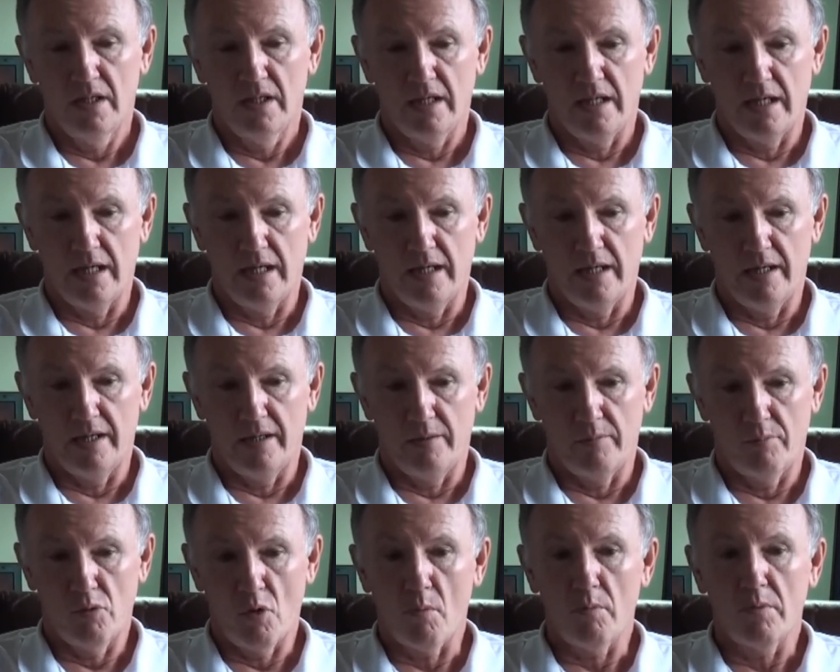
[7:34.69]

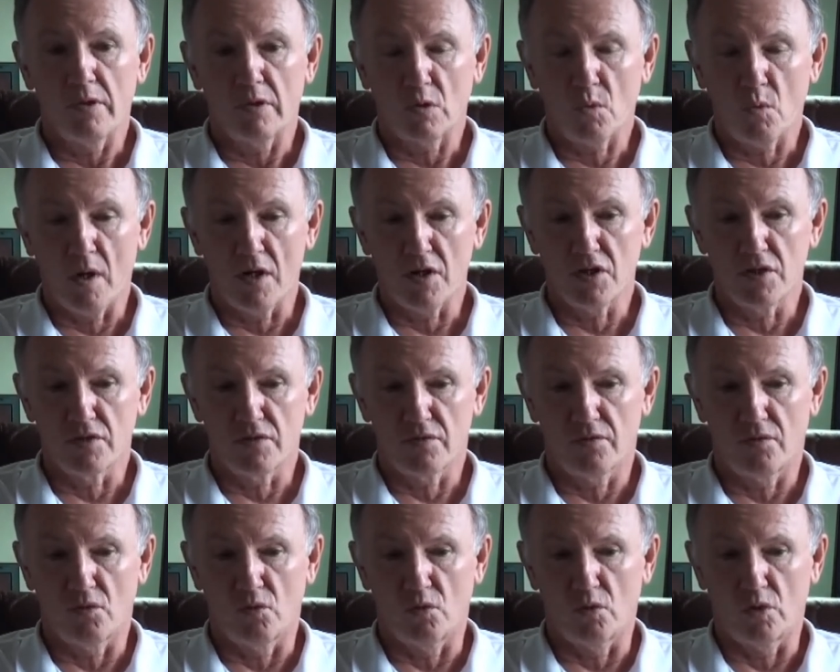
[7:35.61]
appropriate questions
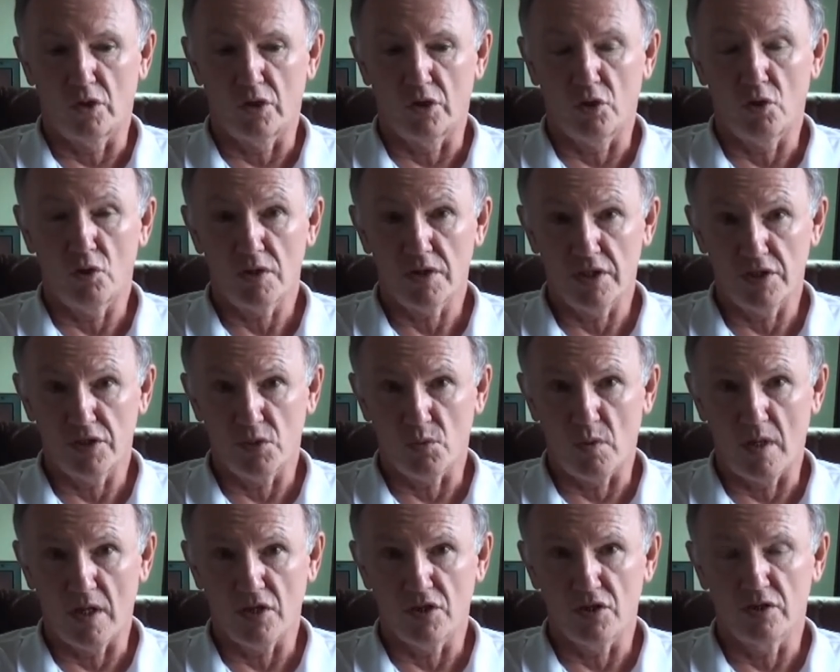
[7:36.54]
for your
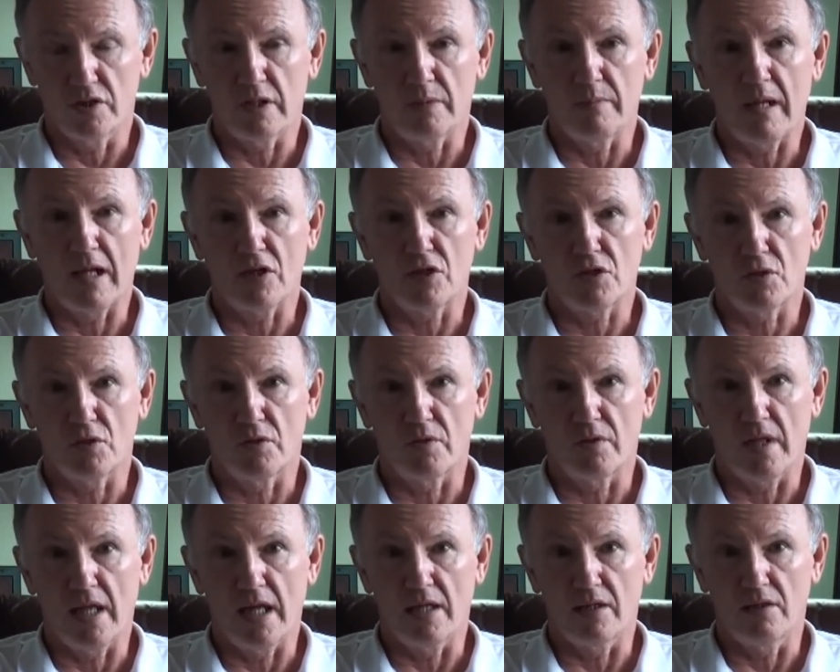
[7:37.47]
situation to make sure
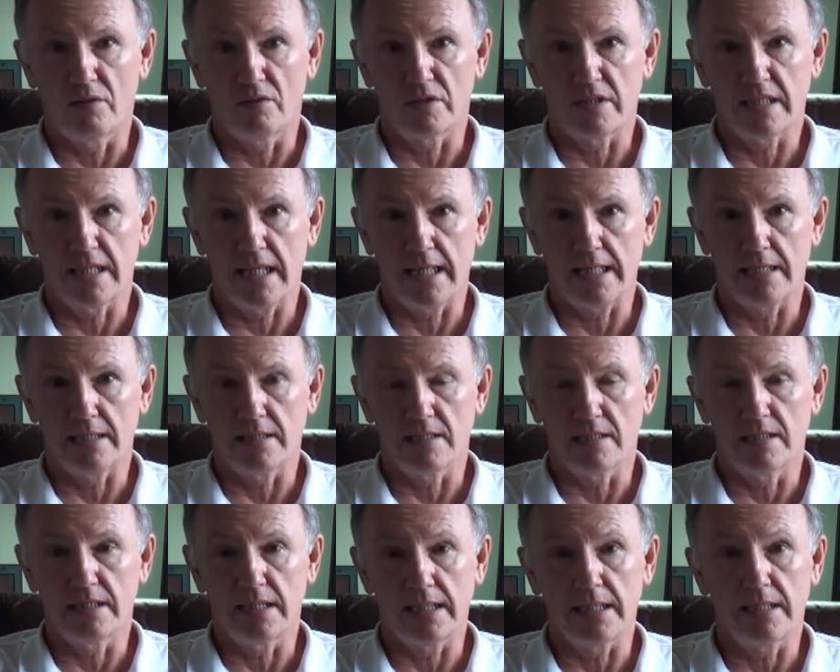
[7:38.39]
that your estate is
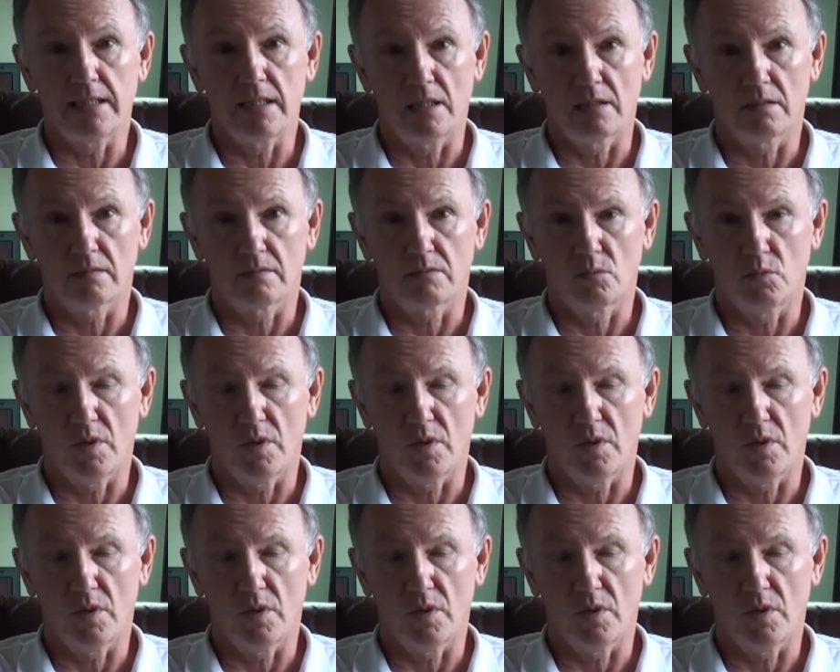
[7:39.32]
indeed dealt